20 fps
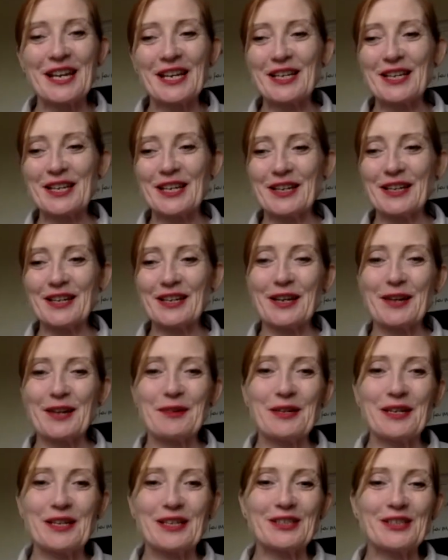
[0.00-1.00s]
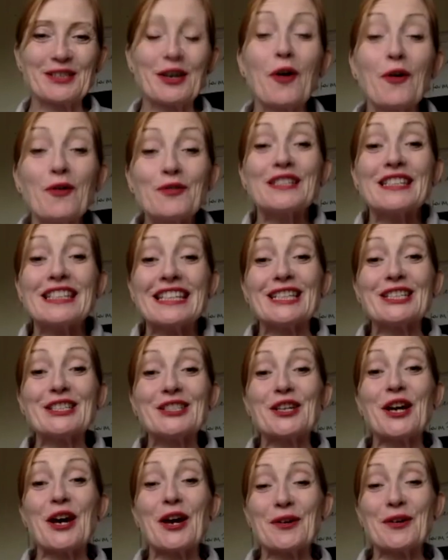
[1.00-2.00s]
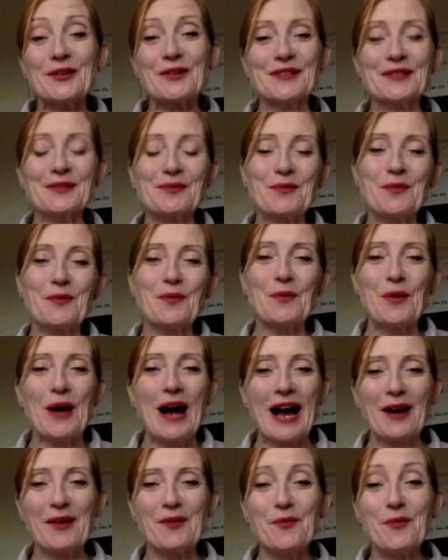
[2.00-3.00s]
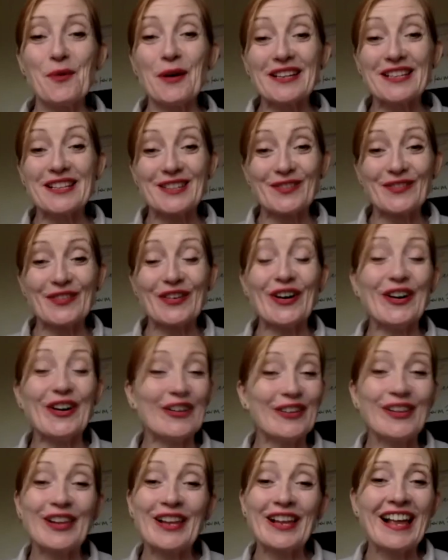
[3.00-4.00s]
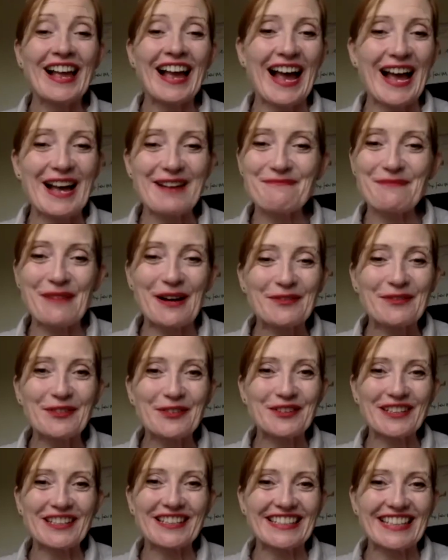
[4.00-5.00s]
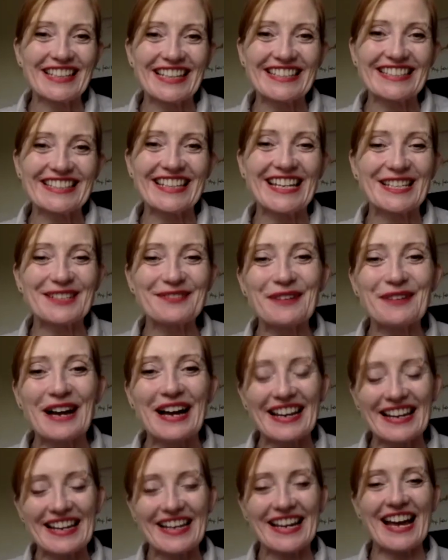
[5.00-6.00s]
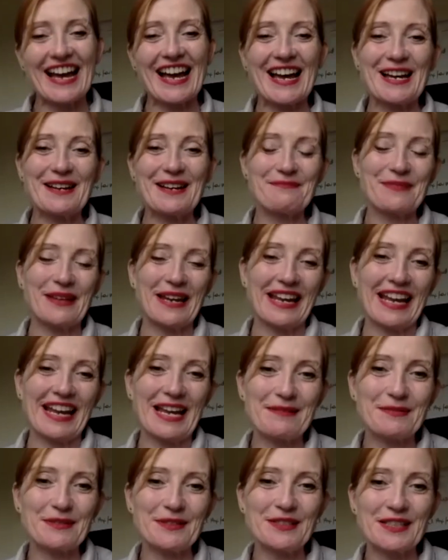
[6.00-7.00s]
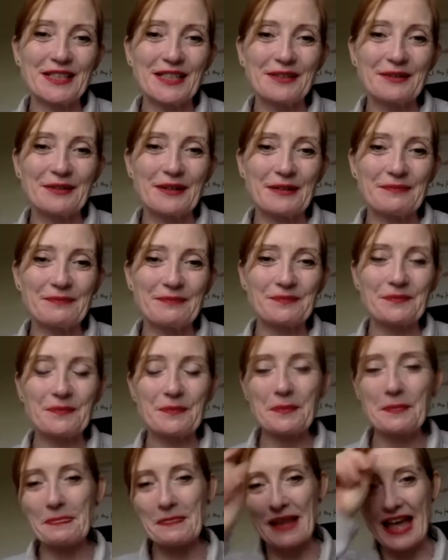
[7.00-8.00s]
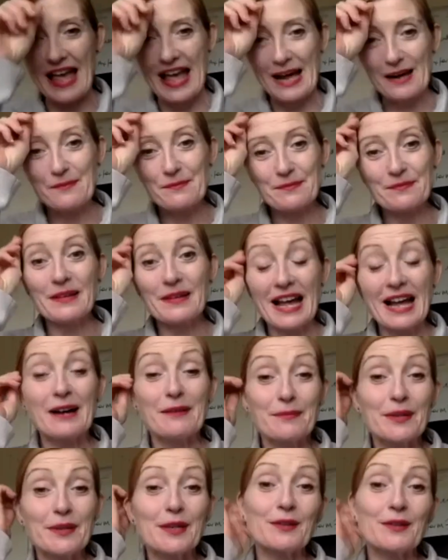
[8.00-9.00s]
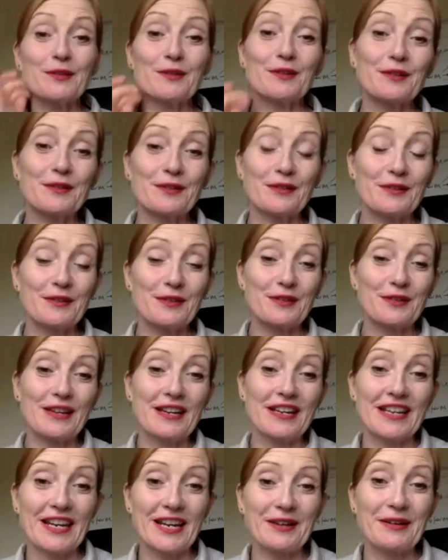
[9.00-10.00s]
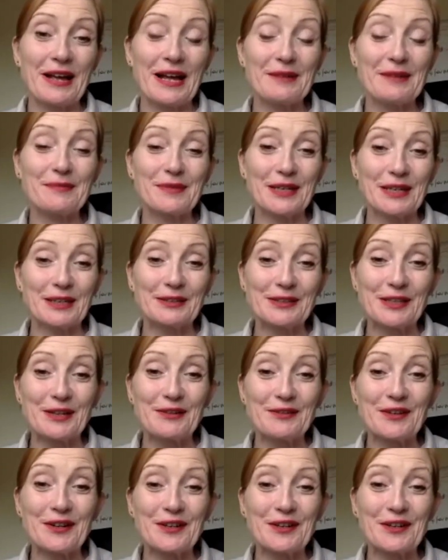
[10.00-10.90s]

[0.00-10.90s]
It obviously shows how wonderful mindfulness is as well at being able to help you through, you know, help you so far.